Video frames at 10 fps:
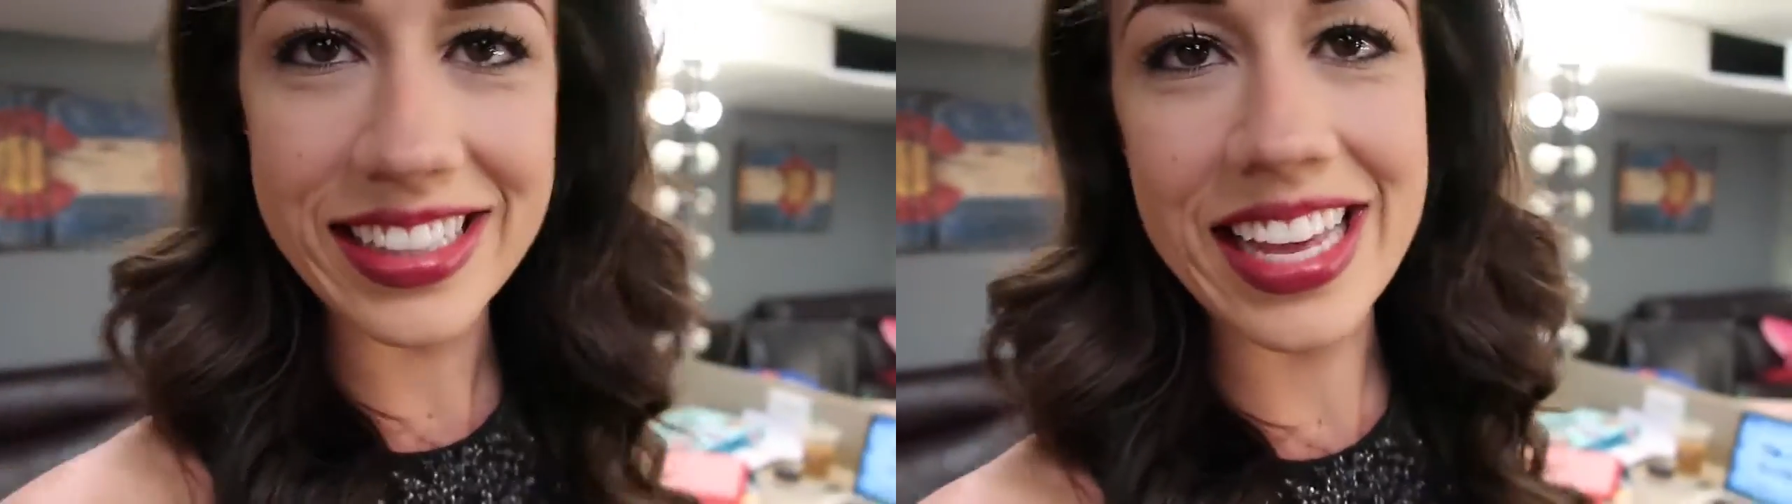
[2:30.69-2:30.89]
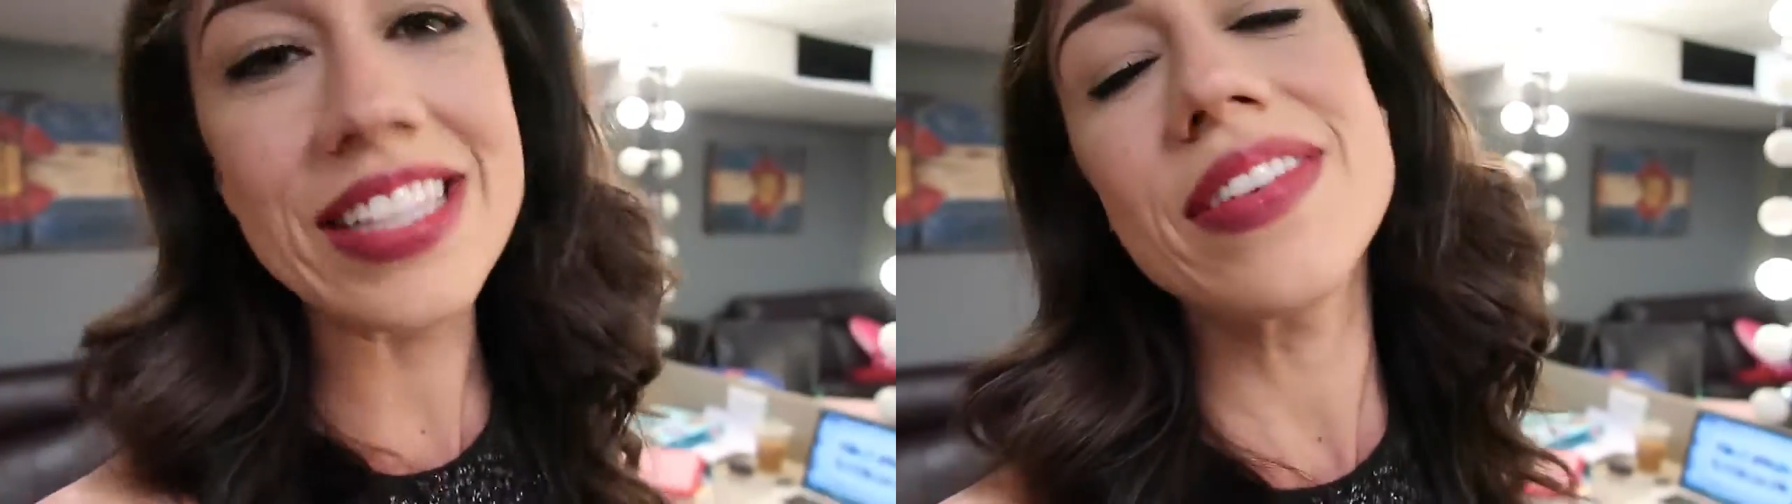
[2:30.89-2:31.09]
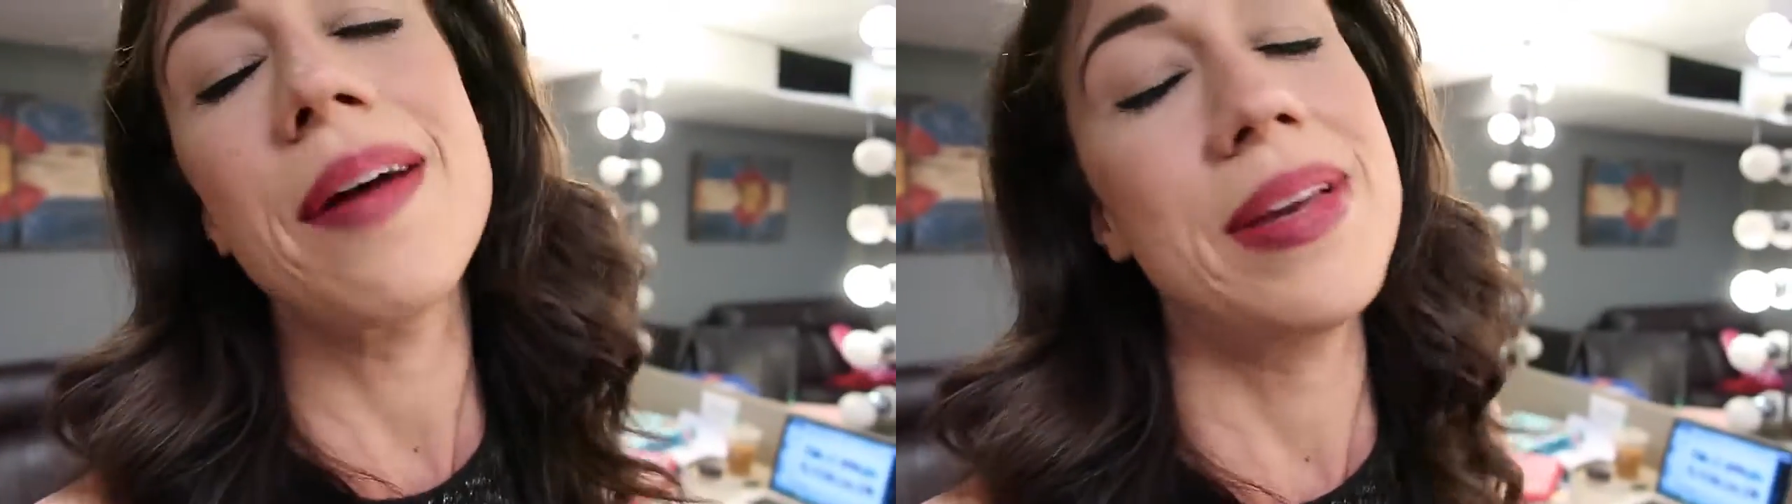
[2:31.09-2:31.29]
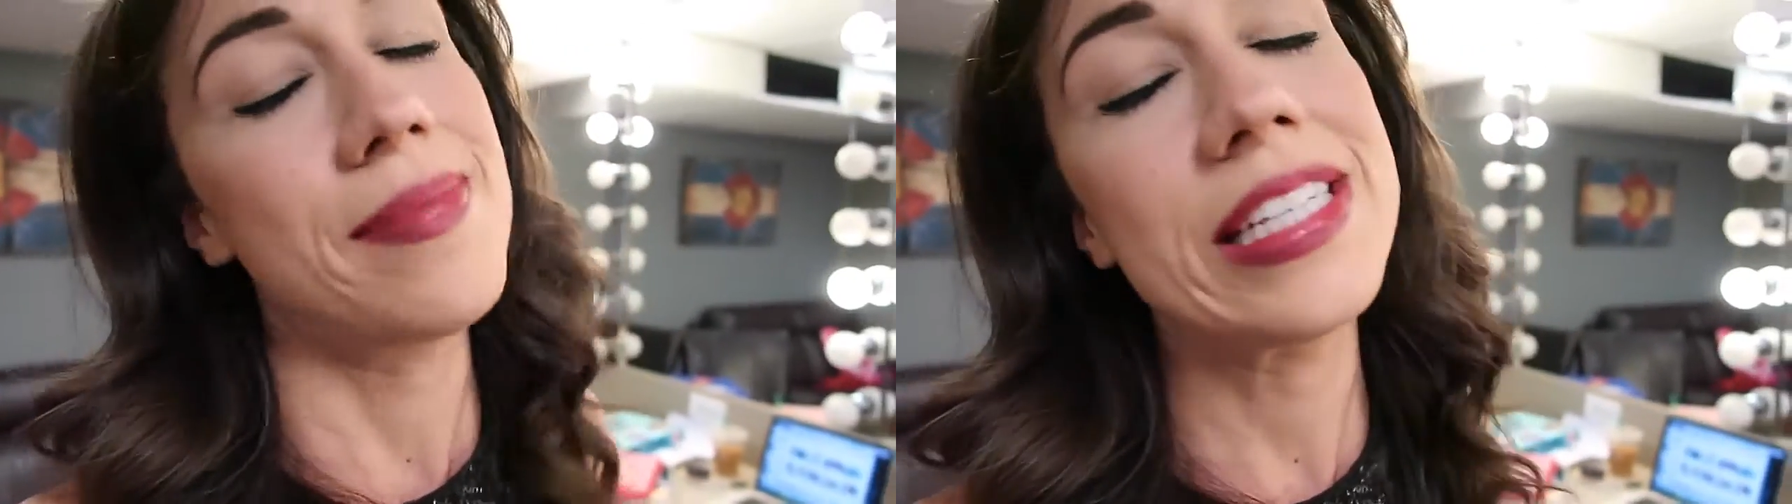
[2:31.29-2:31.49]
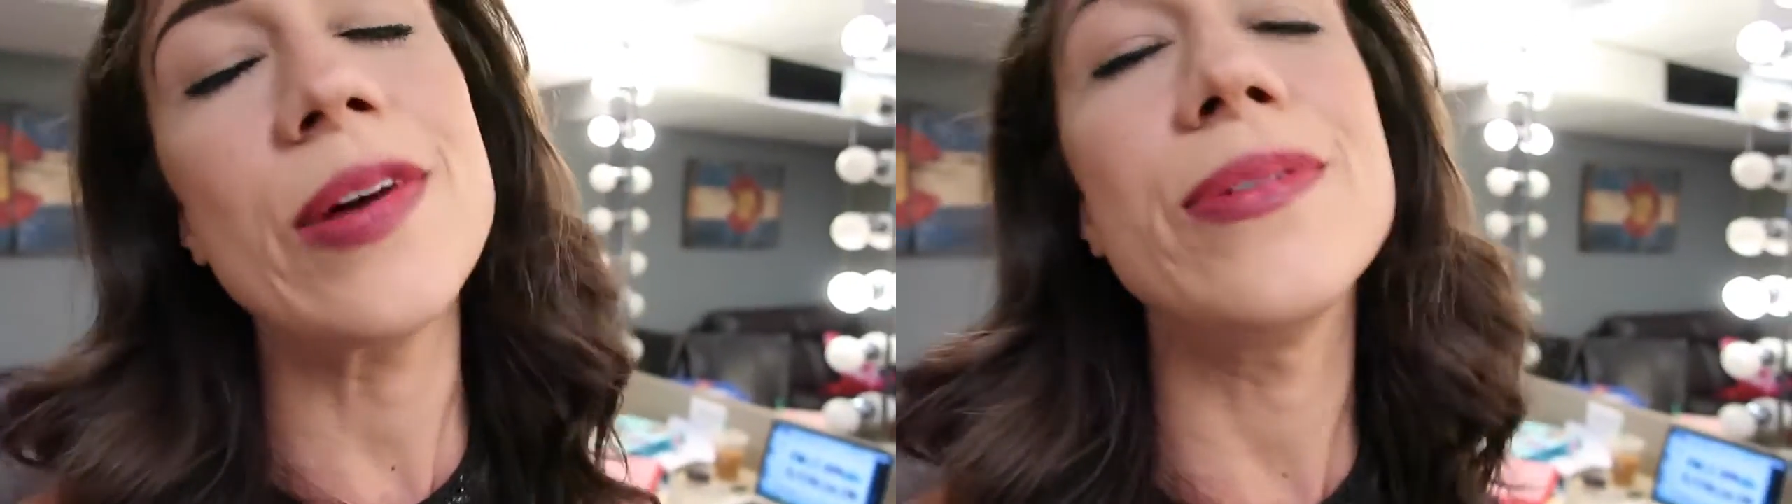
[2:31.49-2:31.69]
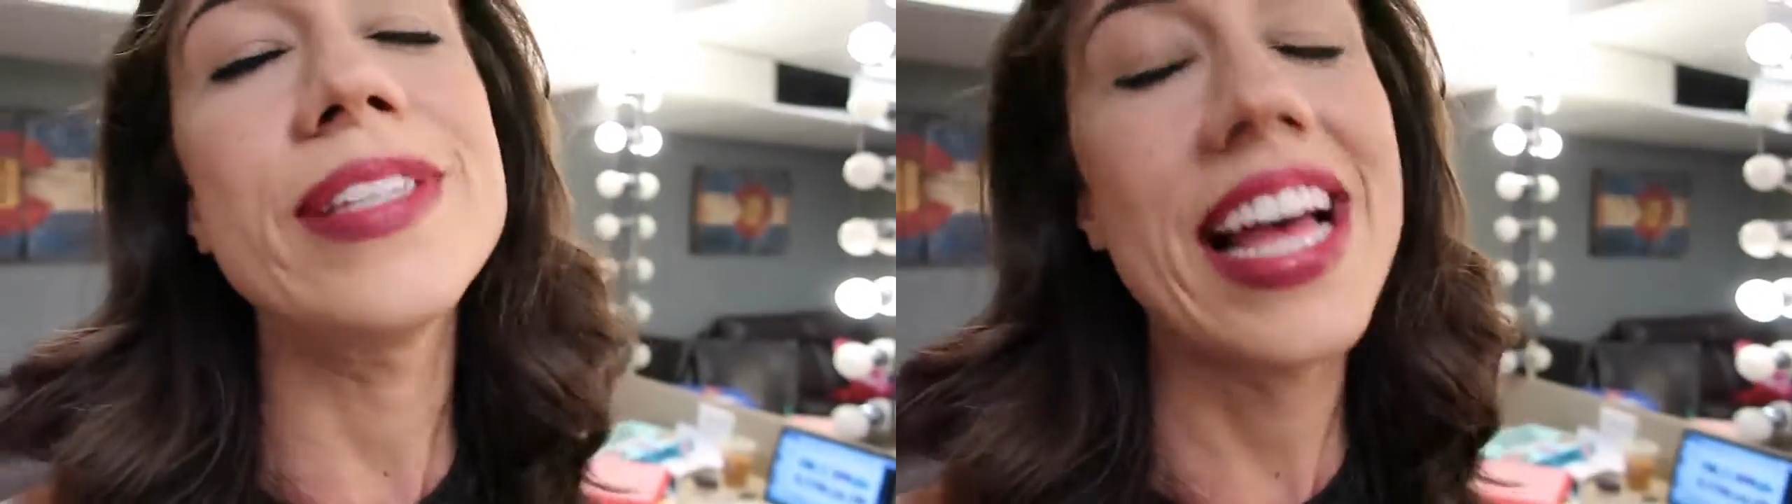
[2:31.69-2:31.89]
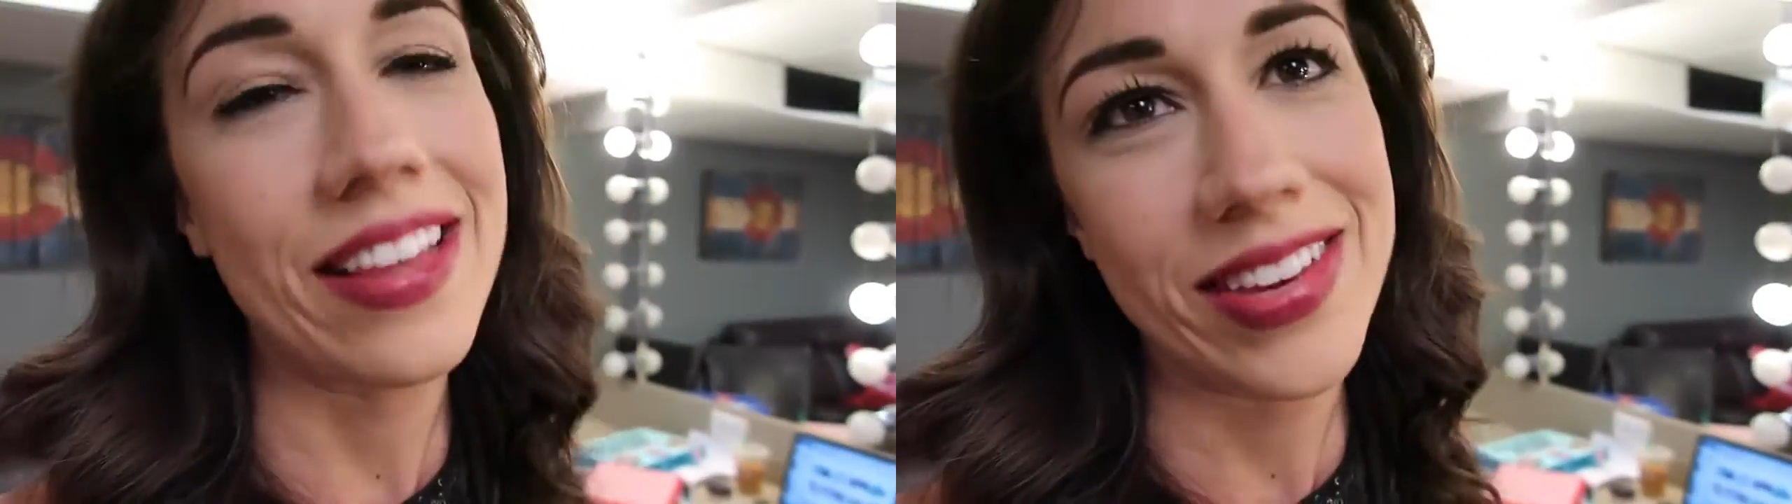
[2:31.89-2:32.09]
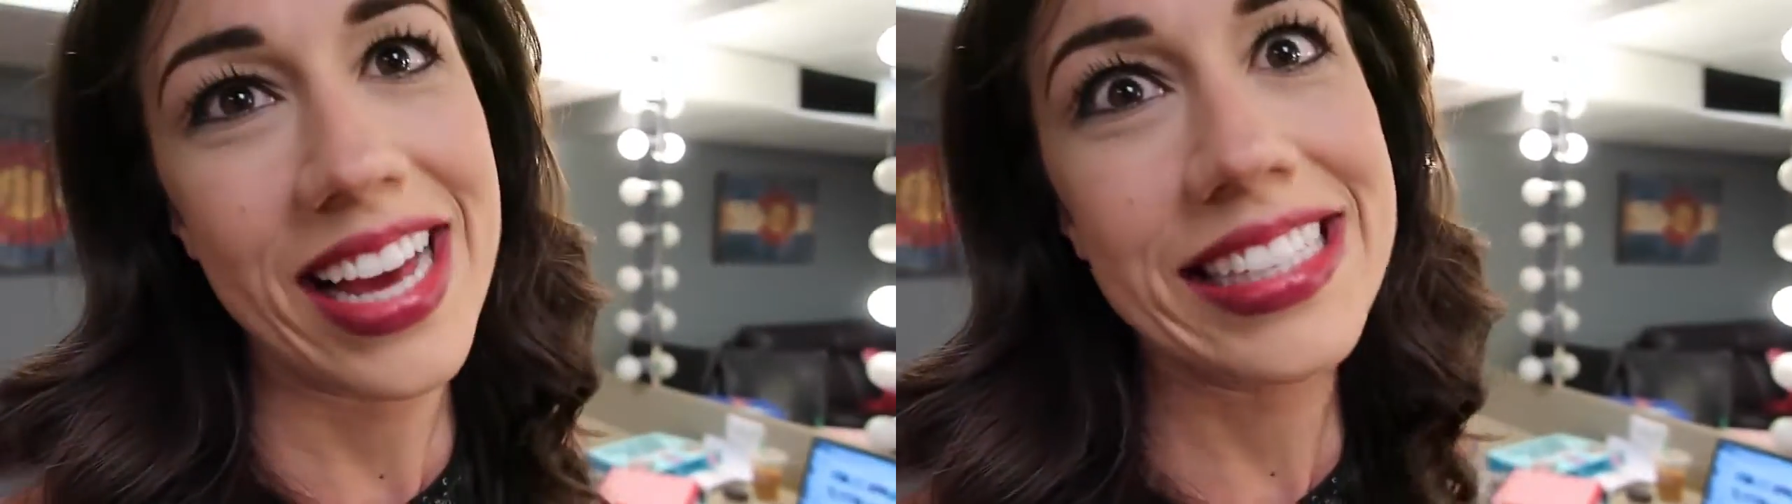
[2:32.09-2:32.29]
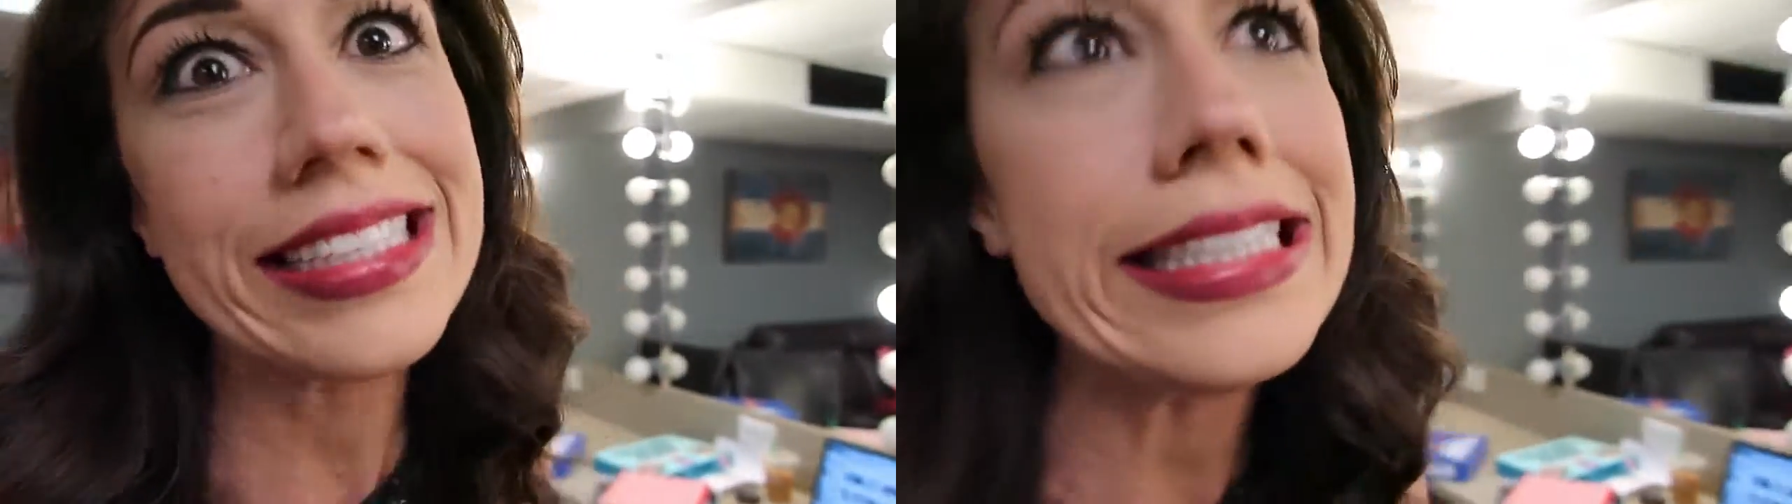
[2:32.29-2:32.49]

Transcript: Thanks for coming to my shows. I love you guys.